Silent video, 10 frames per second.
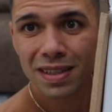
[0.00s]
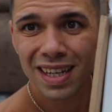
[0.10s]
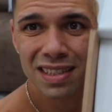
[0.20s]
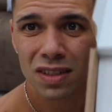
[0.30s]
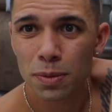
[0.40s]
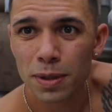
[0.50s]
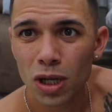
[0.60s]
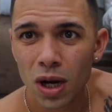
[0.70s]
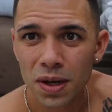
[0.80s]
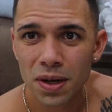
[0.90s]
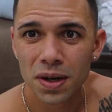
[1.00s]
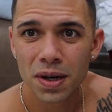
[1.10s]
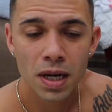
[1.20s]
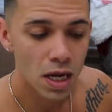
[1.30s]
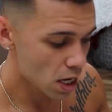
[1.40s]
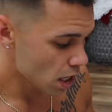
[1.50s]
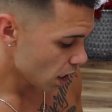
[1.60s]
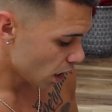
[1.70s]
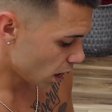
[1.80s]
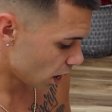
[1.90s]
It takes a little bit longer
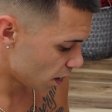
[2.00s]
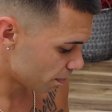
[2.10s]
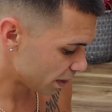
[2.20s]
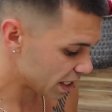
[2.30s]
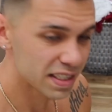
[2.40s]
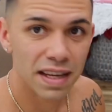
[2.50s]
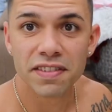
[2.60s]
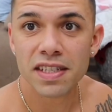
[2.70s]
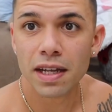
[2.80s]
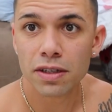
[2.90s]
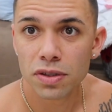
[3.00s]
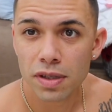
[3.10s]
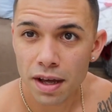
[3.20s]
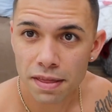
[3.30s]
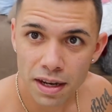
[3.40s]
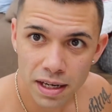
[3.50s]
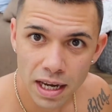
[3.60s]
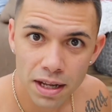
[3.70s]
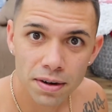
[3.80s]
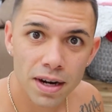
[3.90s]
because they have to sell it to the
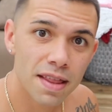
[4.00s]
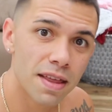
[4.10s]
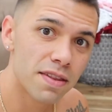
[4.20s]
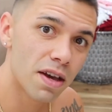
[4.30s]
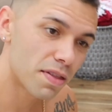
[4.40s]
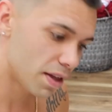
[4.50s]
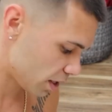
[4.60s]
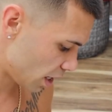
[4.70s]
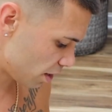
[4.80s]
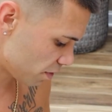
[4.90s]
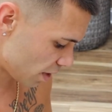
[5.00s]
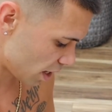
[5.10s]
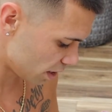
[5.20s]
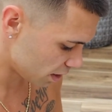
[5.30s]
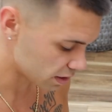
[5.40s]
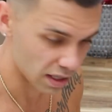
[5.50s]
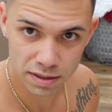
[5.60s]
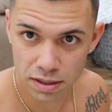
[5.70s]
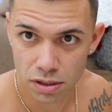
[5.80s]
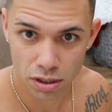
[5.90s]
authenticator, and then the authenticator then
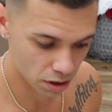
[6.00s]
sends it to